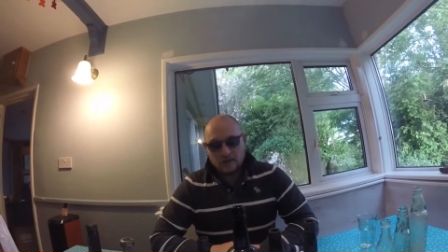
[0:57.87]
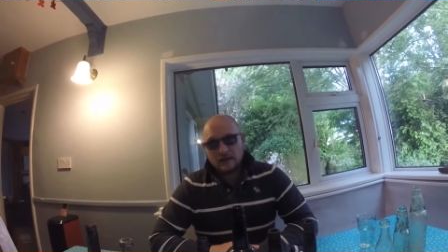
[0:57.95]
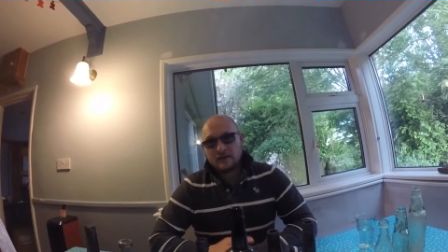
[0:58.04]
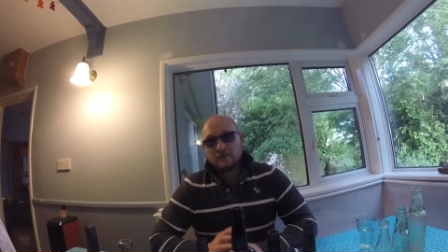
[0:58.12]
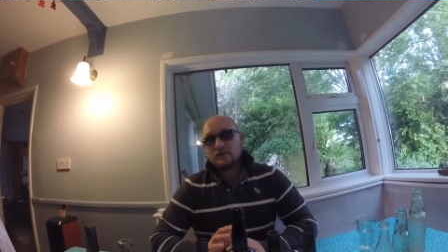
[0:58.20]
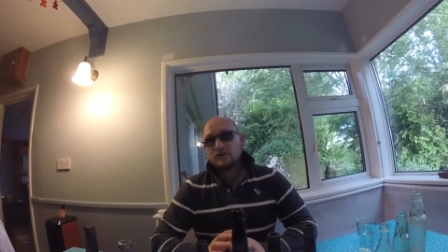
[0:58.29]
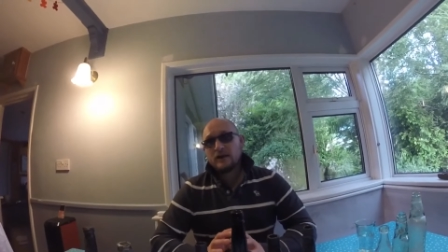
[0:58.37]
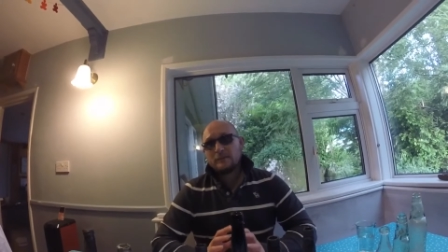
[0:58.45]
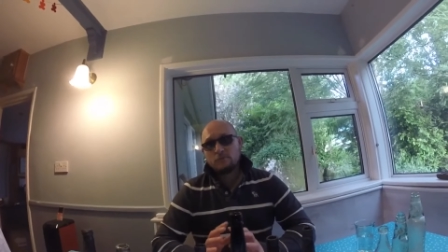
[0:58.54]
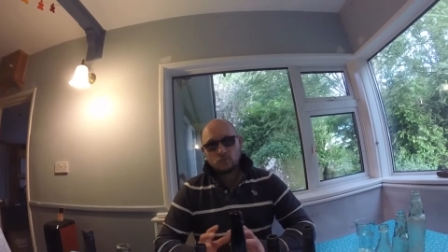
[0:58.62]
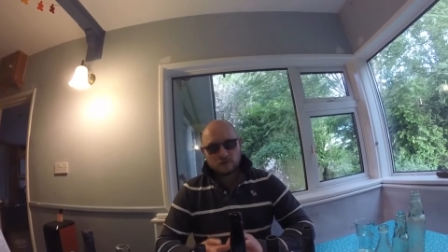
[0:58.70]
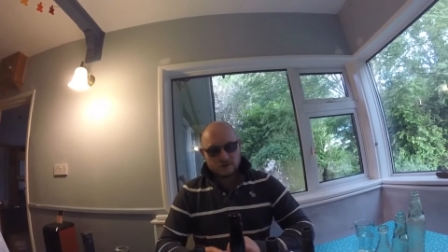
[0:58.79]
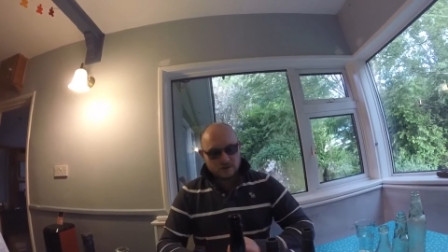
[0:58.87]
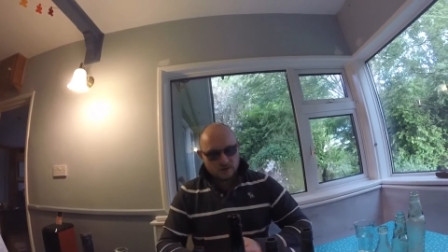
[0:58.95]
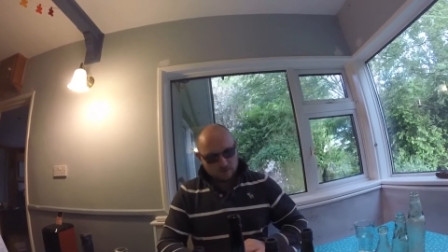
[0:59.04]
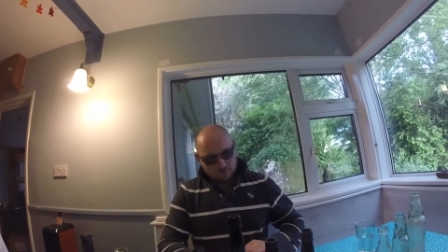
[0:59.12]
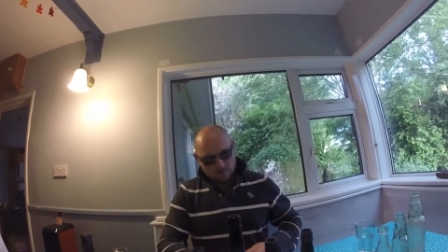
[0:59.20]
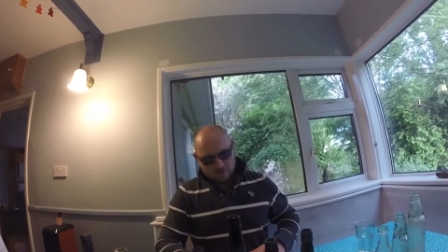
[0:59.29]
and the shape was
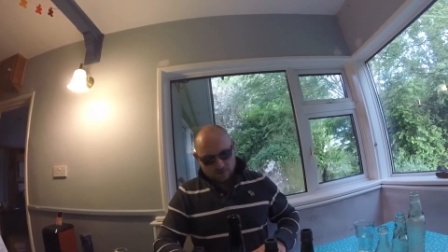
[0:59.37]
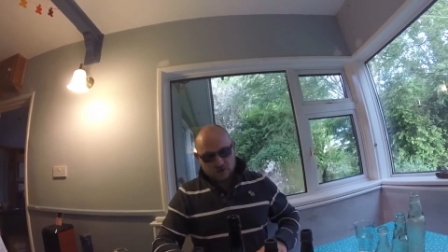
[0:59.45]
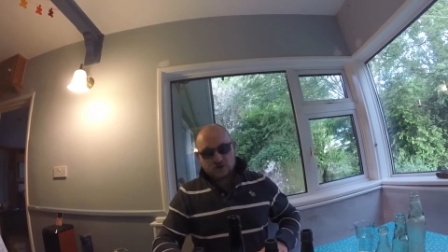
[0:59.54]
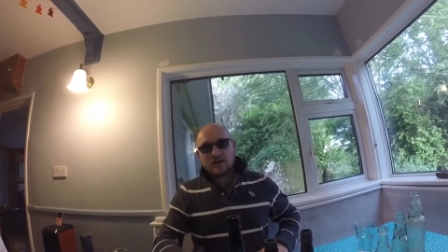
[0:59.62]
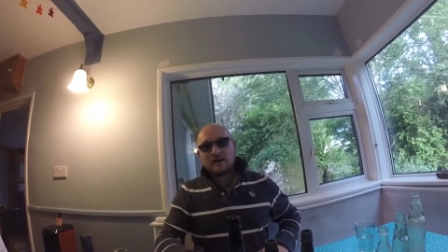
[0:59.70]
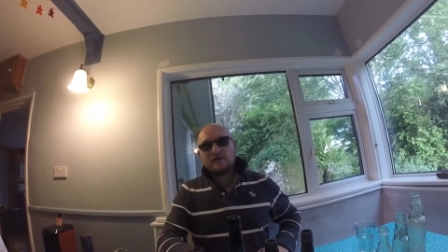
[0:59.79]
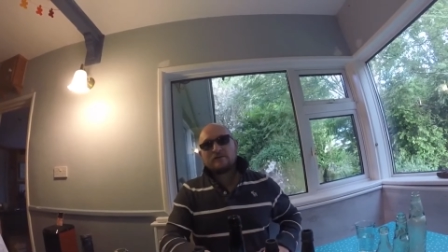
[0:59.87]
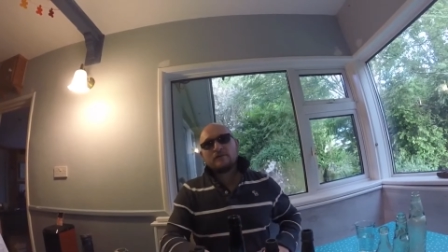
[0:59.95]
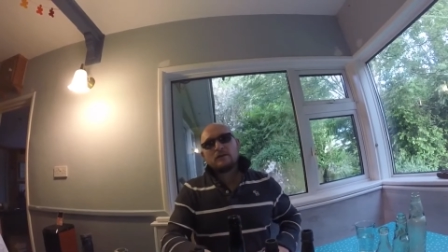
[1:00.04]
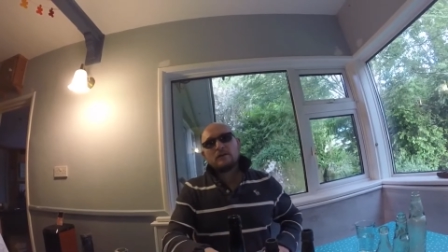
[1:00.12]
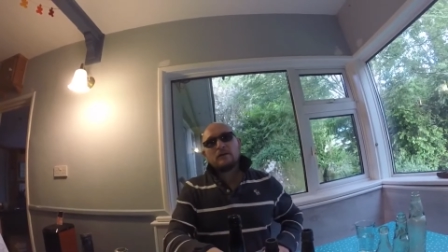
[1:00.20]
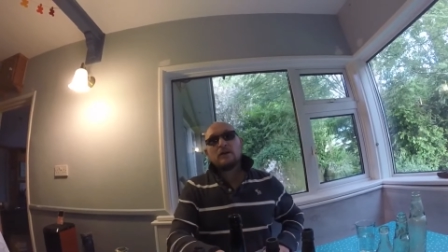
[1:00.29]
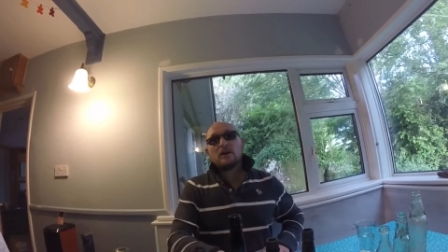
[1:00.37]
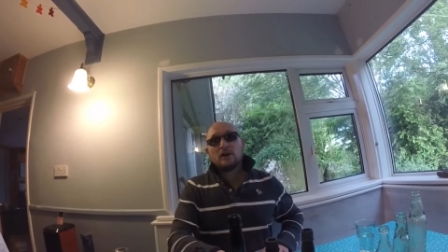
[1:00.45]
known as a shaft and